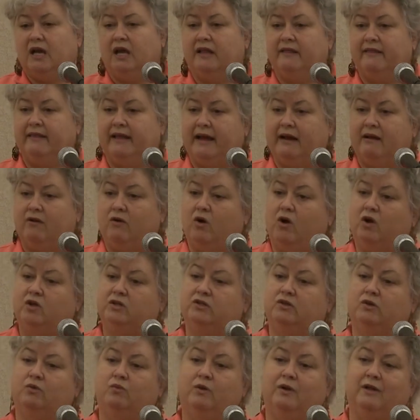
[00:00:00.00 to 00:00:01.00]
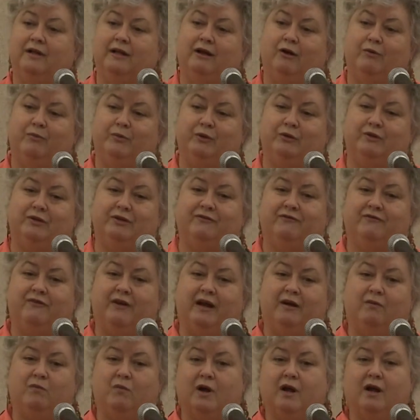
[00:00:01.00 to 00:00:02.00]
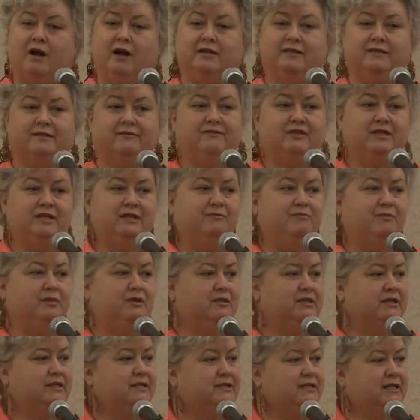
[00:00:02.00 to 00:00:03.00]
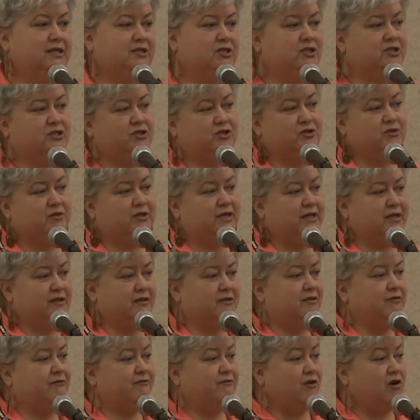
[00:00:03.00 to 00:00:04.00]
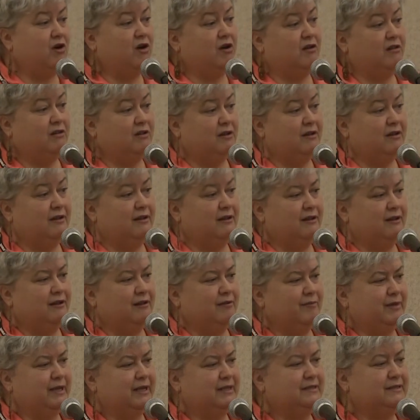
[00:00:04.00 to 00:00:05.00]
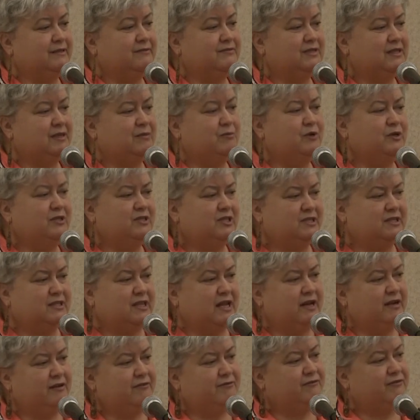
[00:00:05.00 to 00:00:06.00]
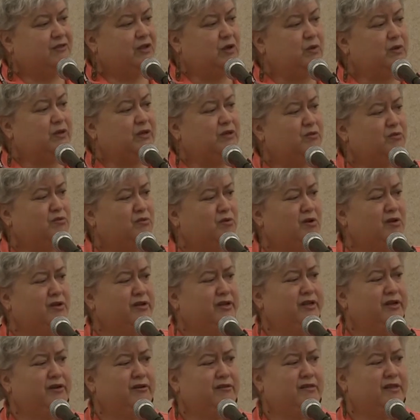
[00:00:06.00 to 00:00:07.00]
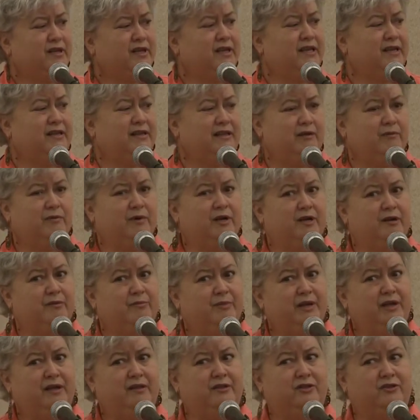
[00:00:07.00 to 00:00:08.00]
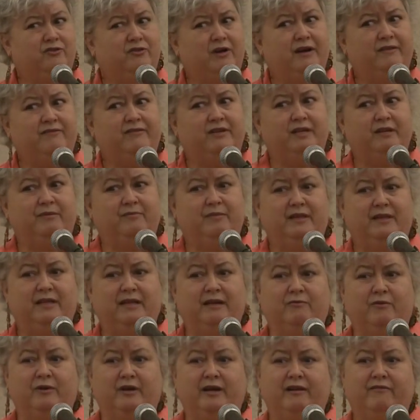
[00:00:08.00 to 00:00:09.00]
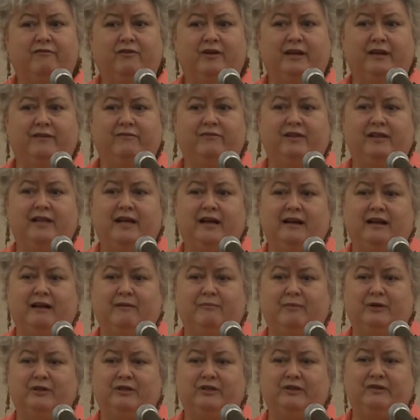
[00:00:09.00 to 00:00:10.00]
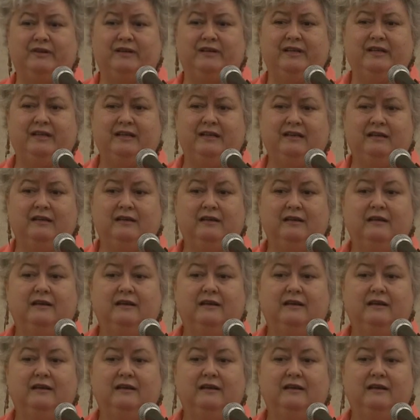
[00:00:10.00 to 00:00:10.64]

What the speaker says: That also will help you define what kinds of team building sessions you need in the fall. Because if someone just kind of floated through all year thinking they were going to be on the drive team and they were never given that opportunity,